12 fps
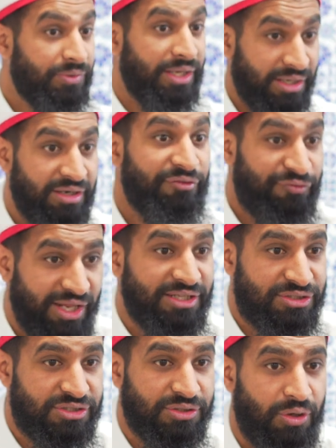It
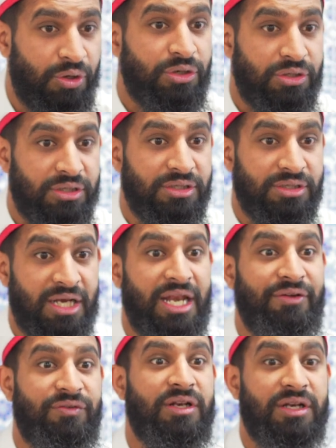reflects on the
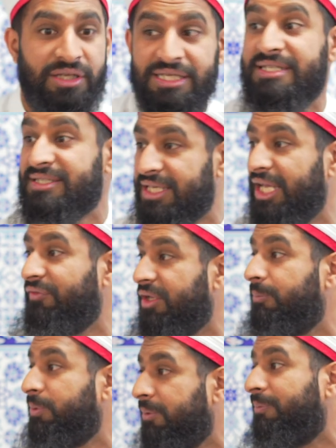level he's
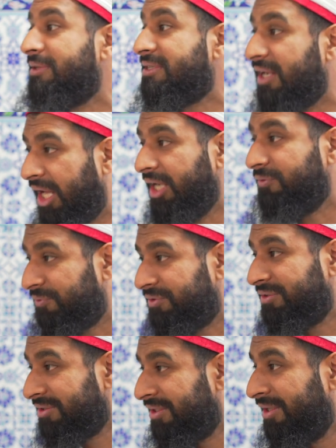saving people's
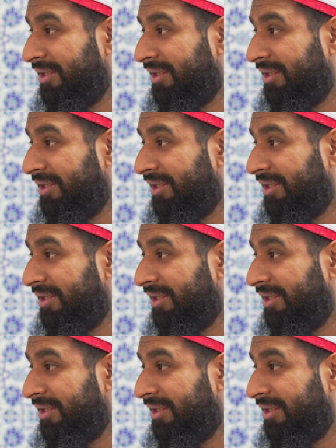lives.